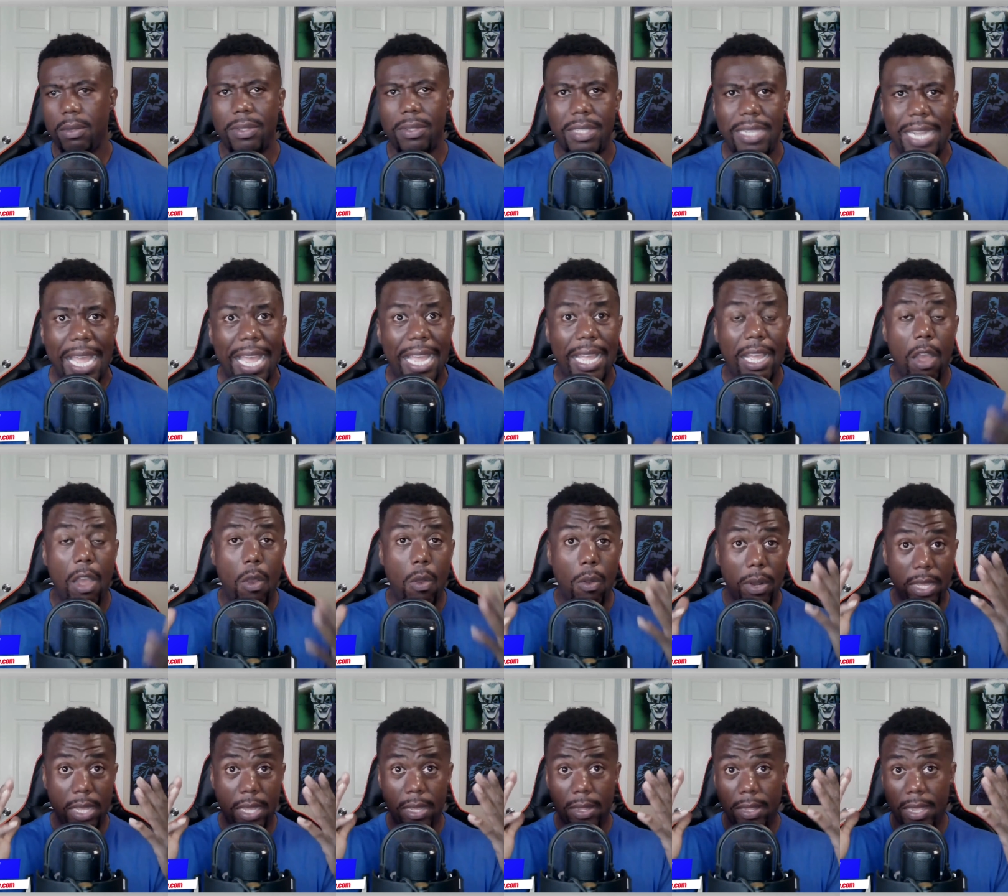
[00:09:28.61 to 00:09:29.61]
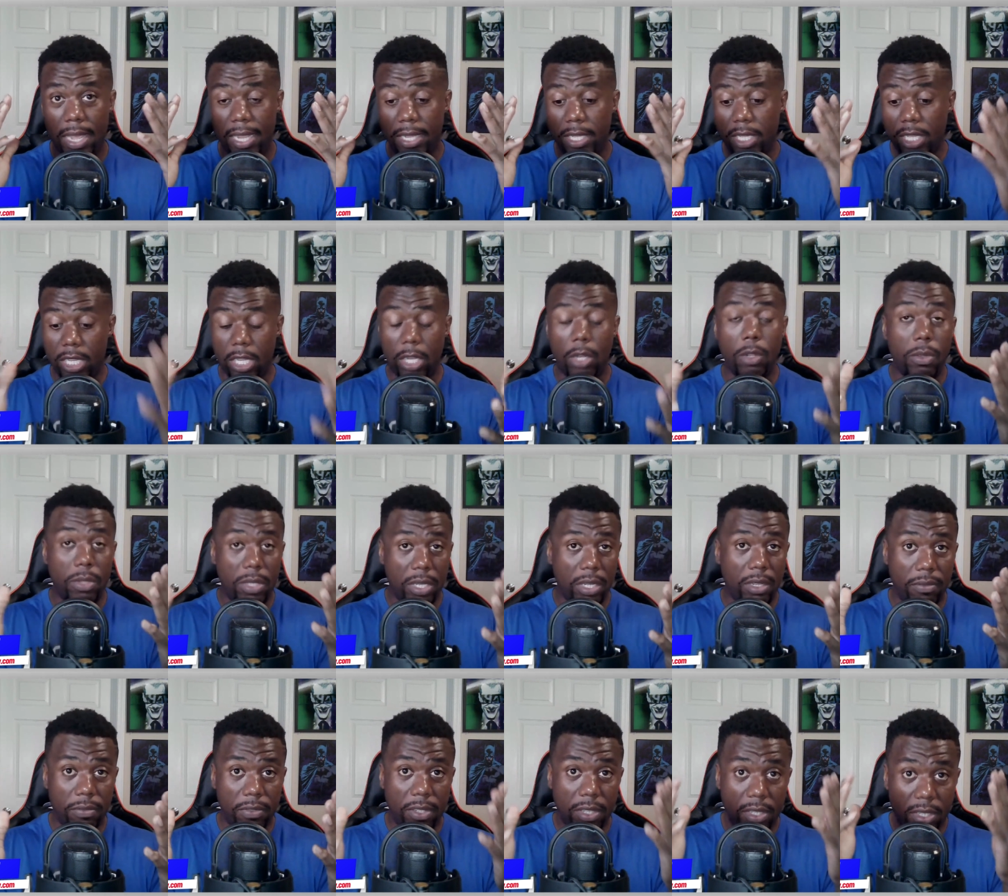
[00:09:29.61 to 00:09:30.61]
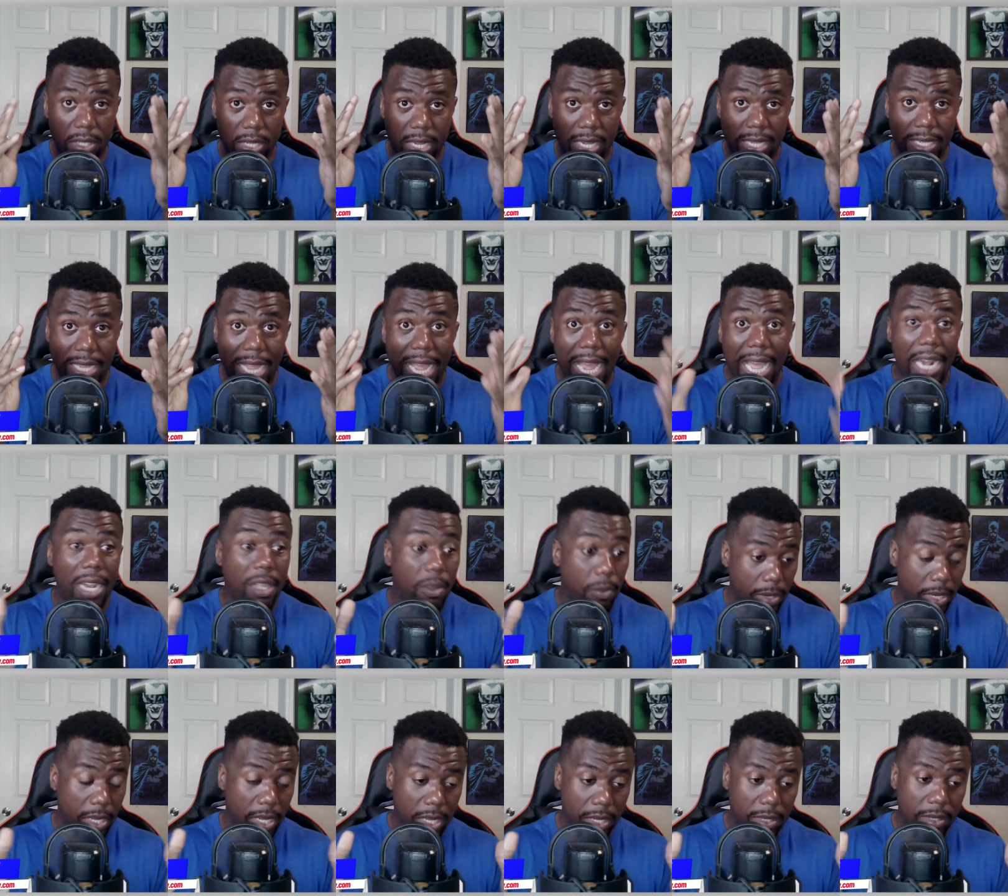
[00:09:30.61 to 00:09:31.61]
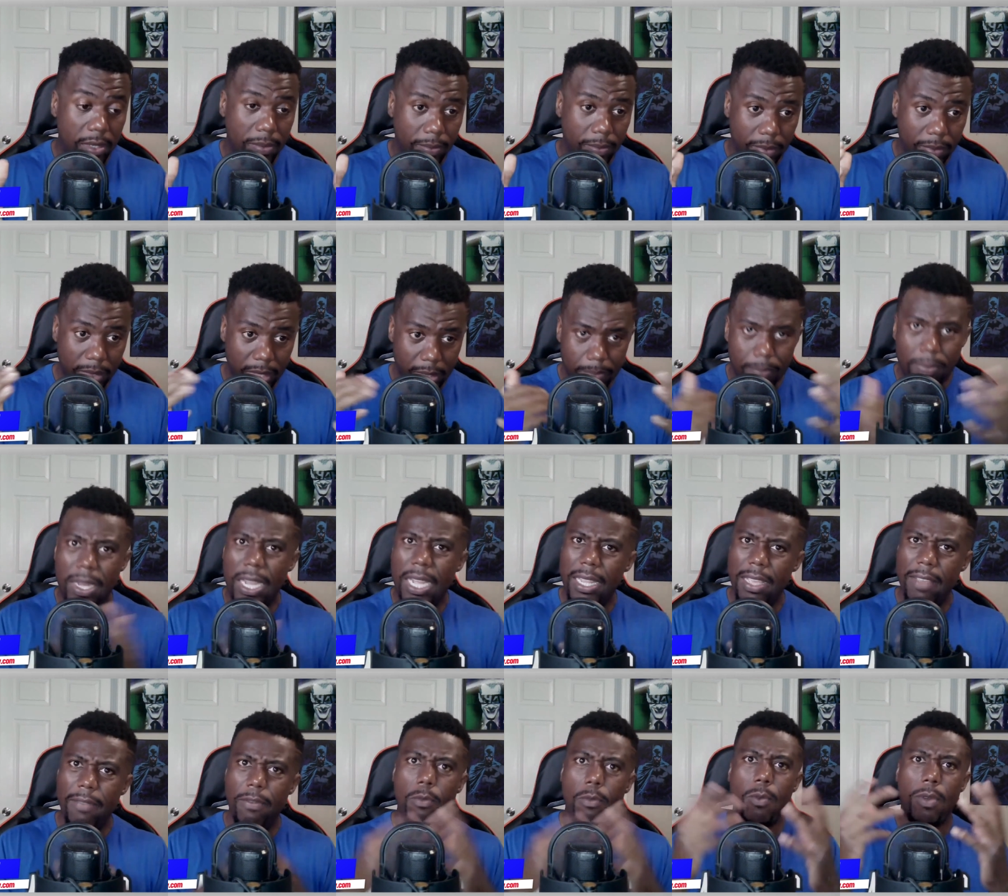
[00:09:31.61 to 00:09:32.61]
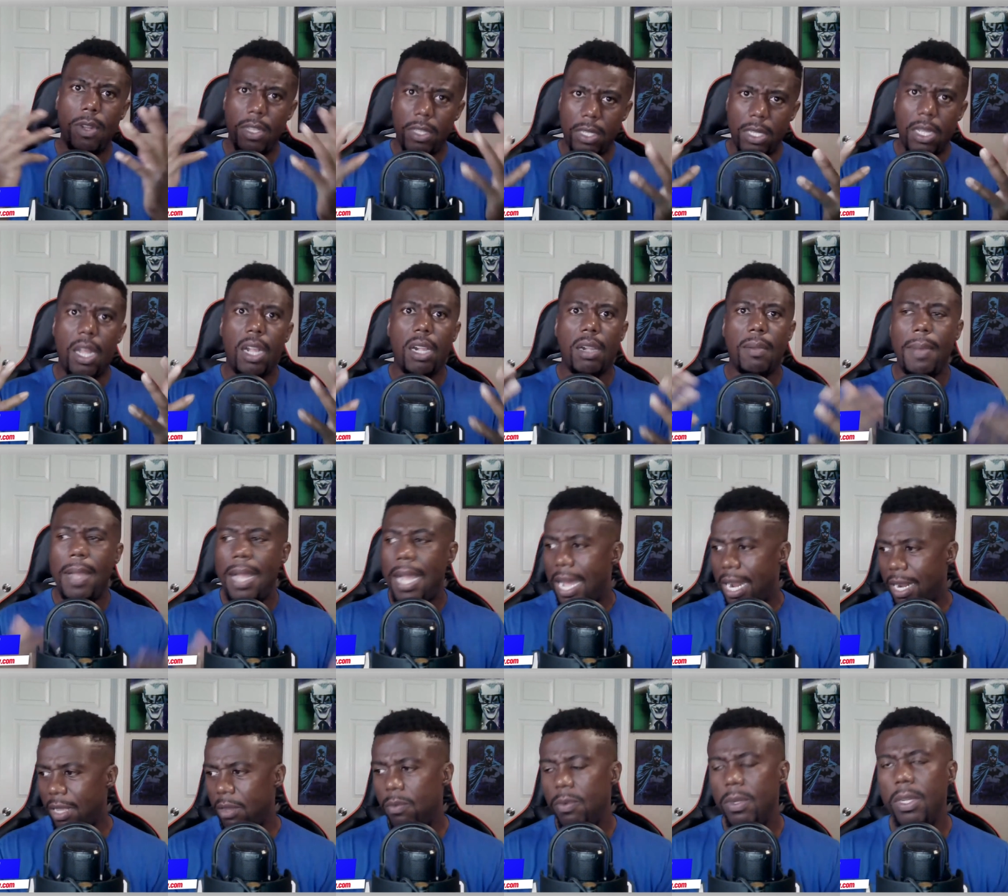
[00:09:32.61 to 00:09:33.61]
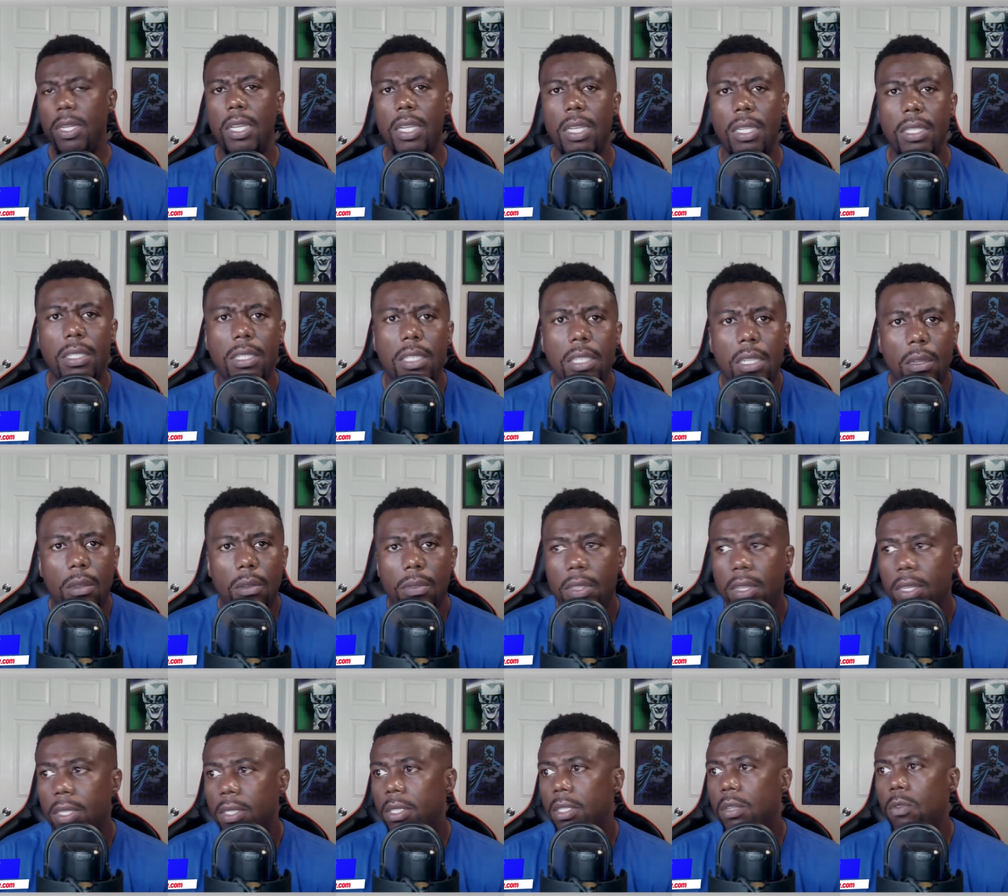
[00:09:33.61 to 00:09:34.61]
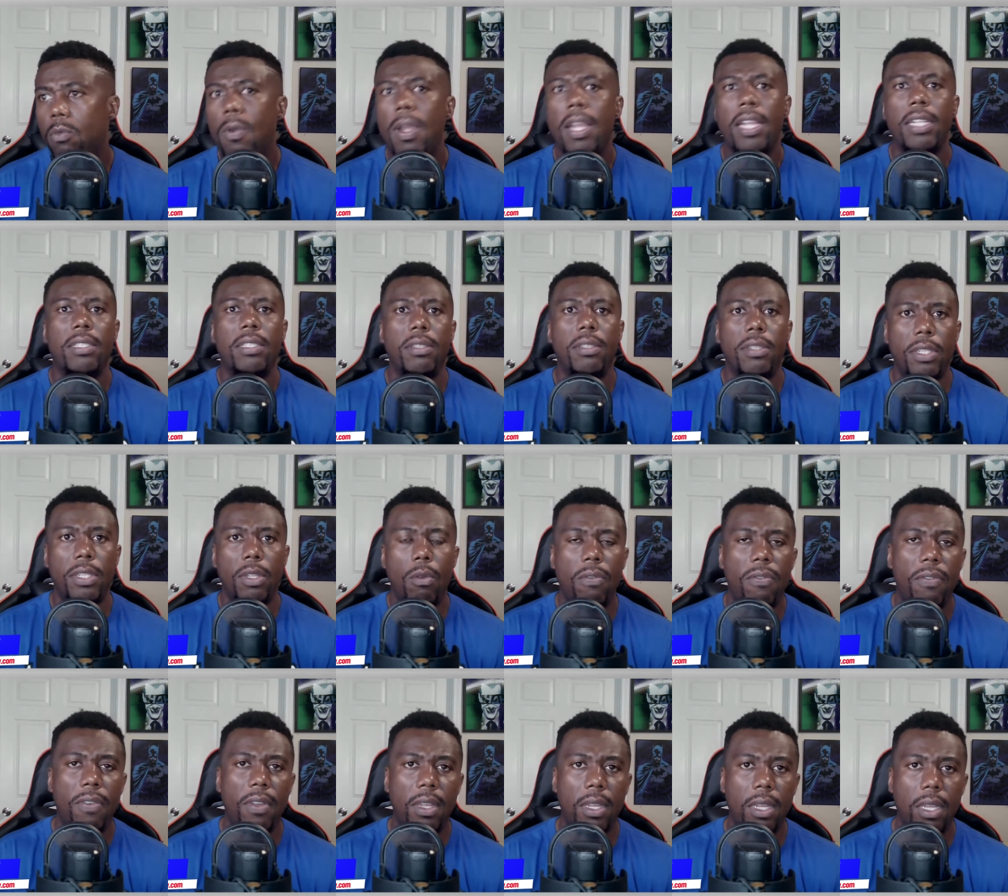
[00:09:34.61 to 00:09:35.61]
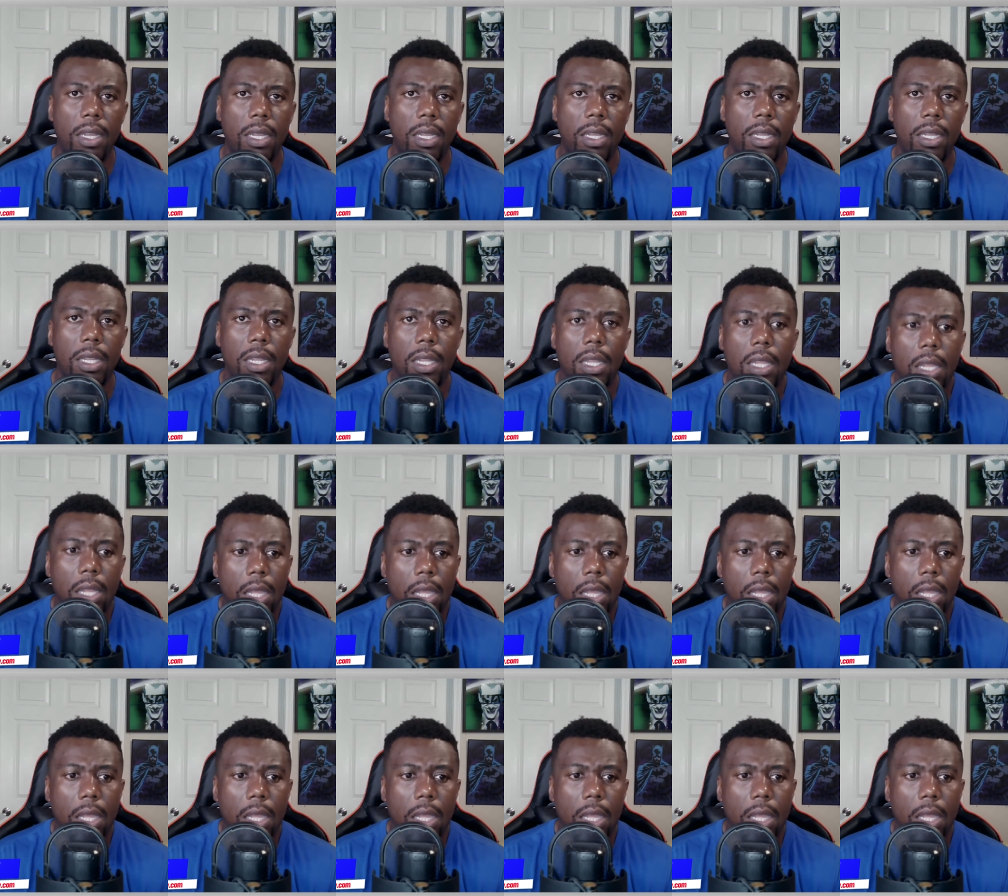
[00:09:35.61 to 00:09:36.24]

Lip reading: So it's not only exclusive to just Hollywood, but if you want to talk about Hollywood, the director's sofa,